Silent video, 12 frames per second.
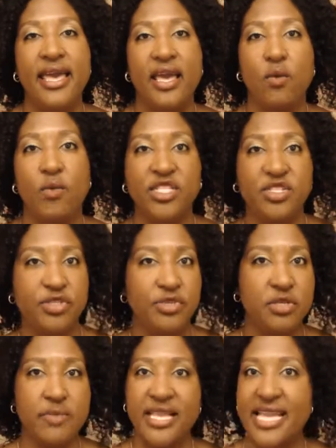and what you do
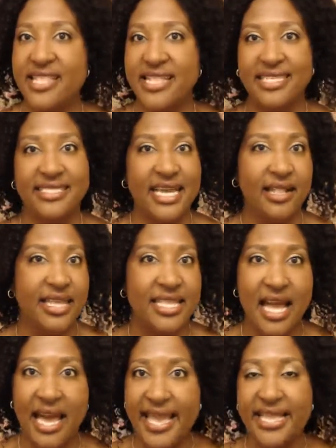to maintain that style at
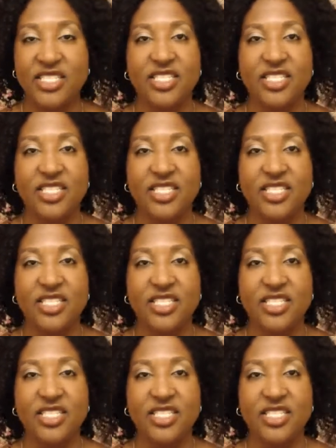night.